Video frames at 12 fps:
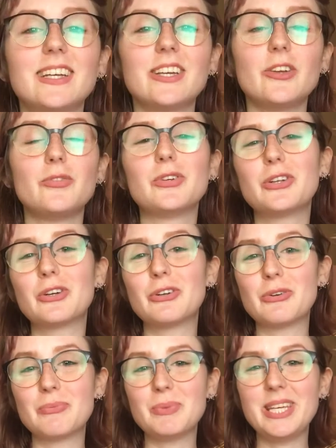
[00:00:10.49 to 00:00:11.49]
If you don't
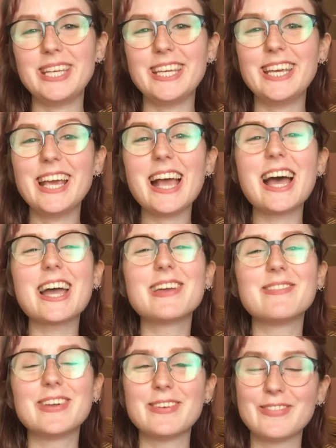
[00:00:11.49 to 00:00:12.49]
know me, I'm
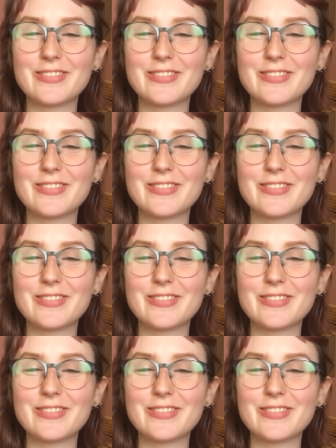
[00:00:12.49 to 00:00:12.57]
a